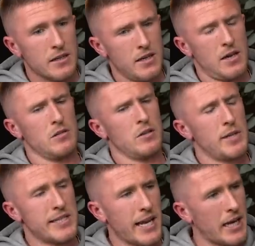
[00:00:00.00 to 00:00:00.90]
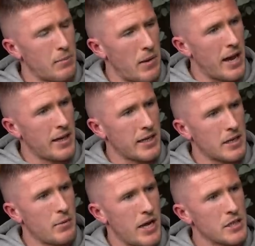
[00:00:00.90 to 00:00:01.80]
I was a bit taken aback and like
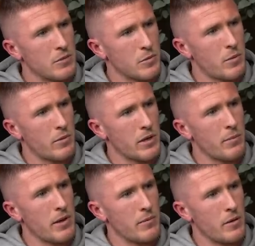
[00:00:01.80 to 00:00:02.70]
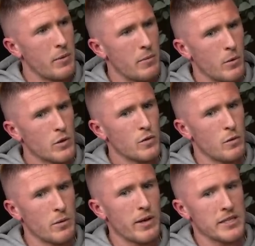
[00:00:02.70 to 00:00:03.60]
the pressure was probably a bit much for me, whereas